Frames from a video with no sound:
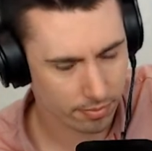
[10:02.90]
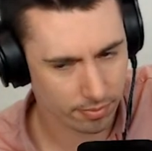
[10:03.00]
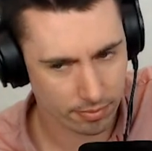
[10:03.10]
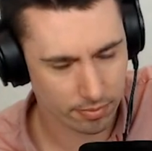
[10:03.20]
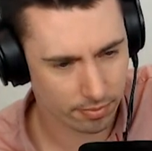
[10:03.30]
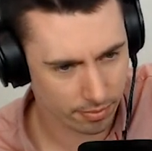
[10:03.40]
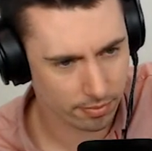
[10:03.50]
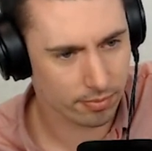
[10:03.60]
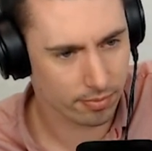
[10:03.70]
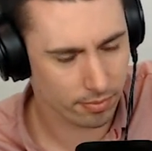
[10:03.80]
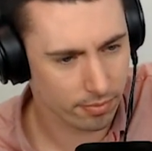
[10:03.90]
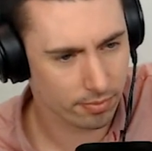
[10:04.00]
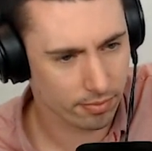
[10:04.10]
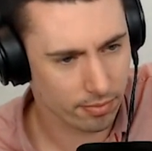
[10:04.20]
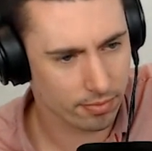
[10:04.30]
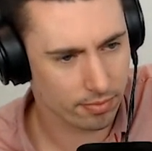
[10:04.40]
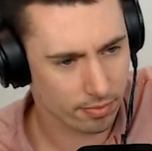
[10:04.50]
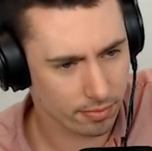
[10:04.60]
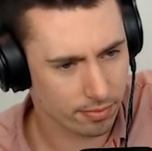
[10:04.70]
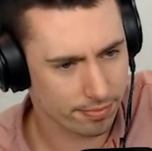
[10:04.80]

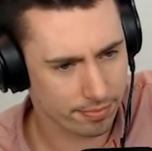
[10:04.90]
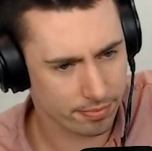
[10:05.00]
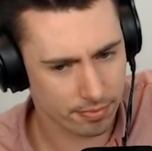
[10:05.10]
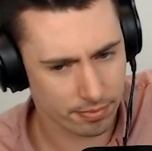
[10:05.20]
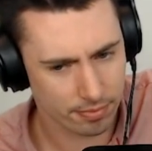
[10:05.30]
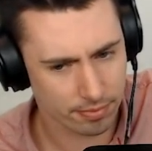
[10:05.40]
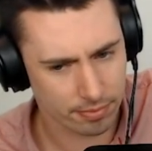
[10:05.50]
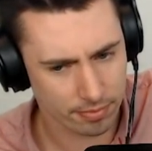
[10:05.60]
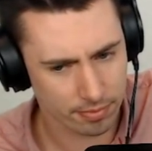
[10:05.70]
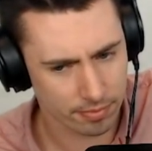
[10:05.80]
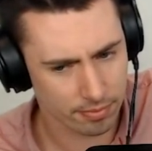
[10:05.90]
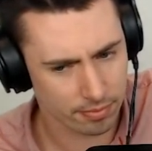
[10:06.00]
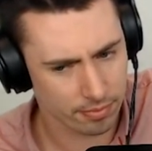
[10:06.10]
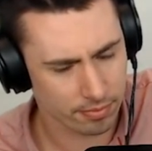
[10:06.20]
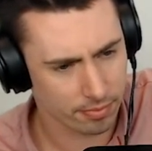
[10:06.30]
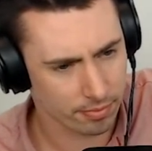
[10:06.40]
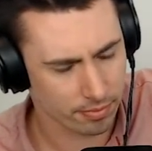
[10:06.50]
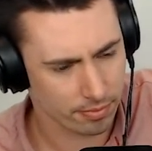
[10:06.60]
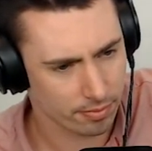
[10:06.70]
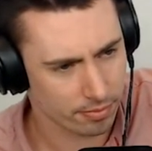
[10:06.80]

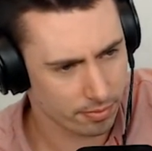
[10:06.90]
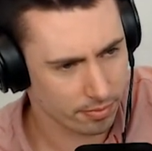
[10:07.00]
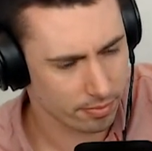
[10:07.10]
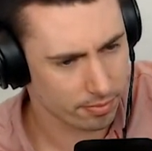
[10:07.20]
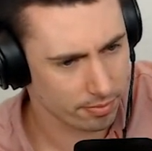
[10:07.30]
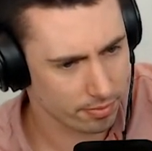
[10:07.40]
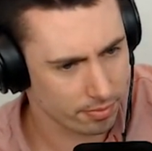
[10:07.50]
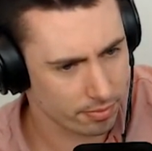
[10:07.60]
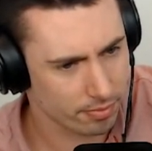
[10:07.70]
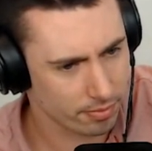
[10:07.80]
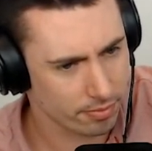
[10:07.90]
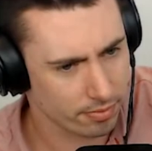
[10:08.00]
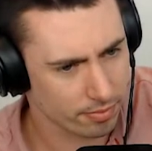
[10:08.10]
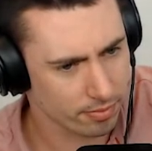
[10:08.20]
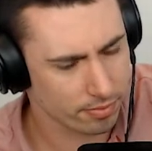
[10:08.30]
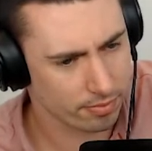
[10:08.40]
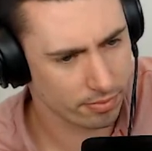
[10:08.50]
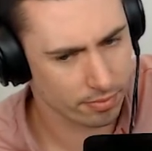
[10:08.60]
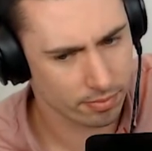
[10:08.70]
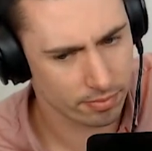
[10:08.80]

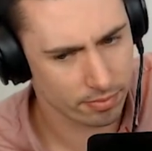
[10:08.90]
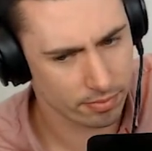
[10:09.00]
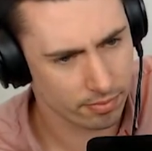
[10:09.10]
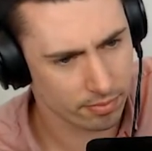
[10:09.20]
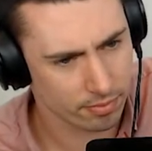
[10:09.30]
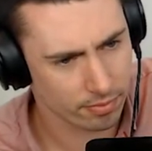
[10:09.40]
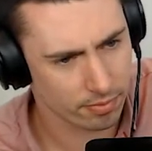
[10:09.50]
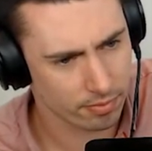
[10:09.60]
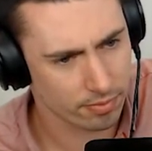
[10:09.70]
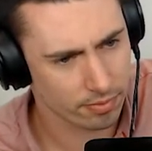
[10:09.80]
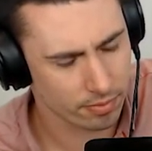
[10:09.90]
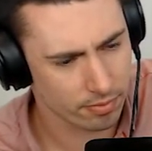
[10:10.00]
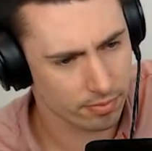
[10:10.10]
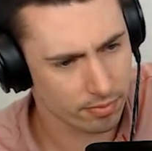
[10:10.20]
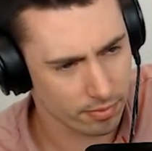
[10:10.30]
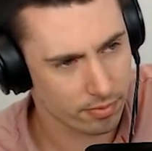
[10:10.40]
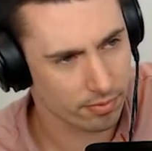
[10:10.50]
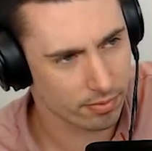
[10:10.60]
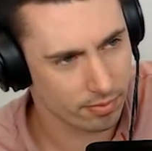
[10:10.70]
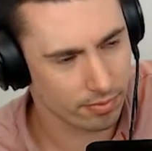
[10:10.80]
No words are spoken by the person on screen.